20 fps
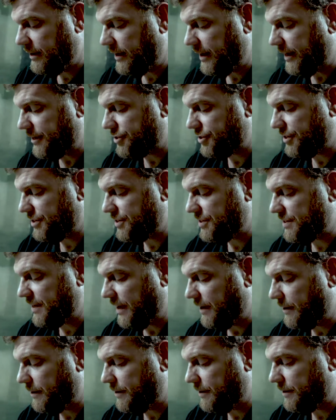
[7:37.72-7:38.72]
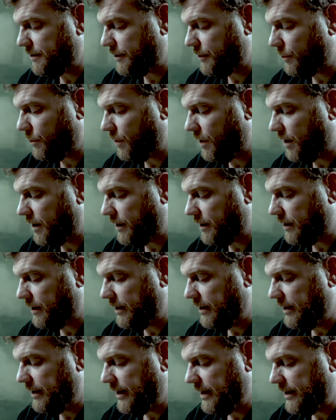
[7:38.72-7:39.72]
As she stared into the water,
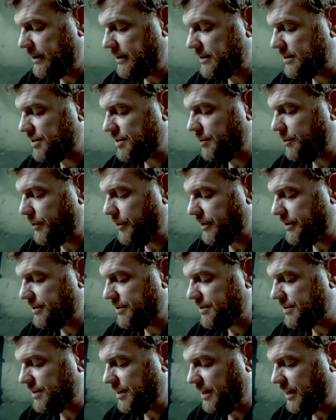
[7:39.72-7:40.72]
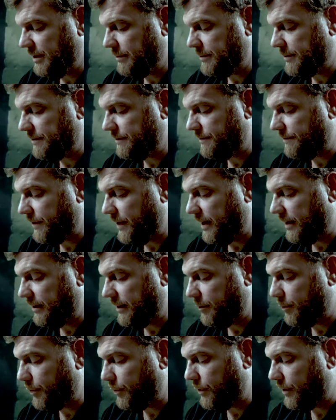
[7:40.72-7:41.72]
and it simmered and steamed and
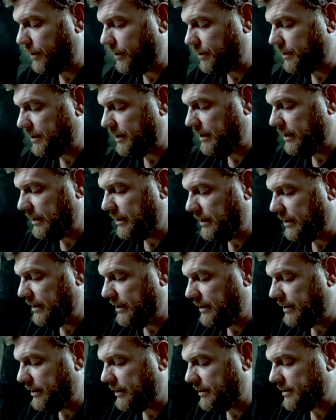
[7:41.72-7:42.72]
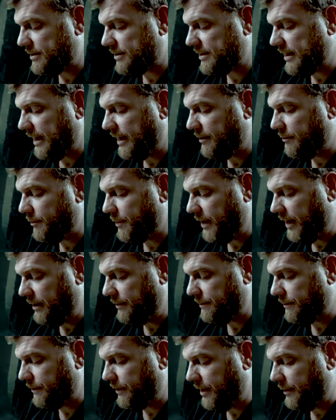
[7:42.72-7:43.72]
finally boiled, the same
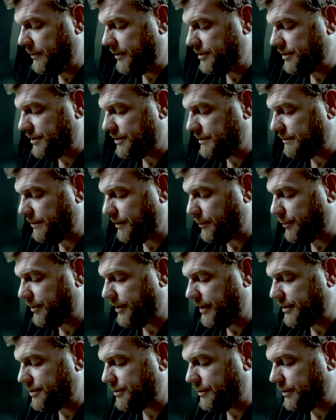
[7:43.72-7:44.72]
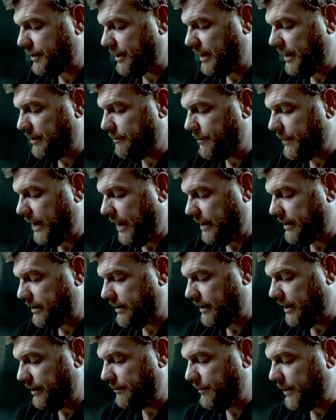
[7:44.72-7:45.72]
painful images of their pleasure came back
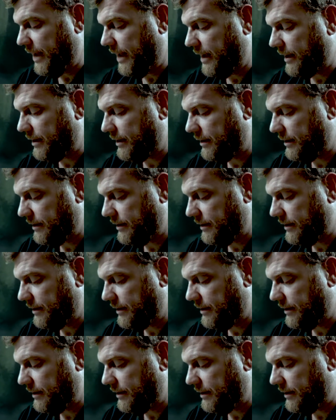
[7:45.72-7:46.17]
and back.